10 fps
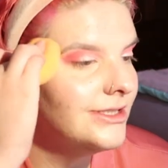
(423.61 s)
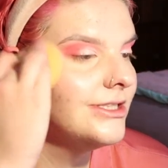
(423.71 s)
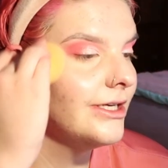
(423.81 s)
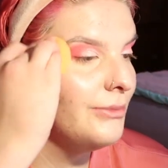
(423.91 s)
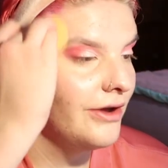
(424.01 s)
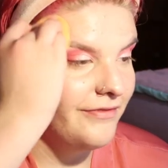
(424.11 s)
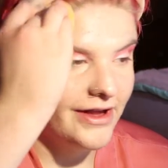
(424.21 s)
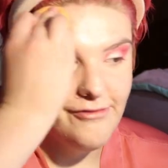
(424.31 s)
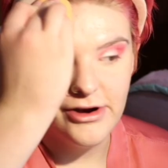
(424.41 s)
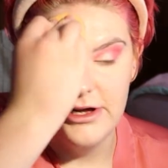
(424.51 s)
It's like my
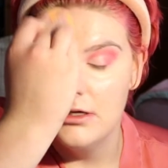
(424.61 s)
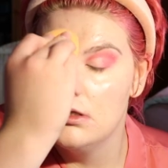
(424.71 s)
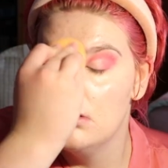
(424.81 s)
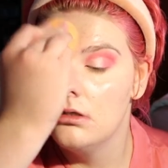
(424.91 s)
favorite.